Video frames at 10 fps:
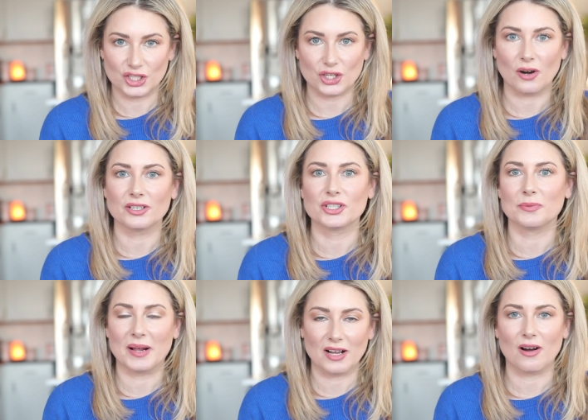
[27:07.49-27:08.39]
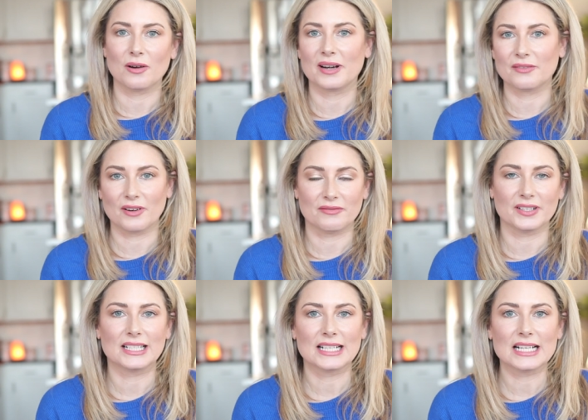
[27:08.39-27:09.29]
charge my car whenever I
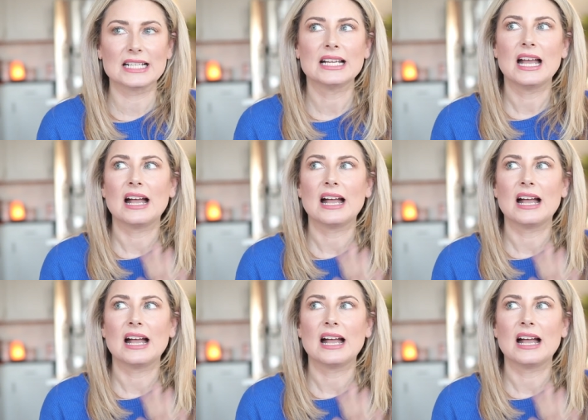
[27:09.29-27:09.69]
feel like it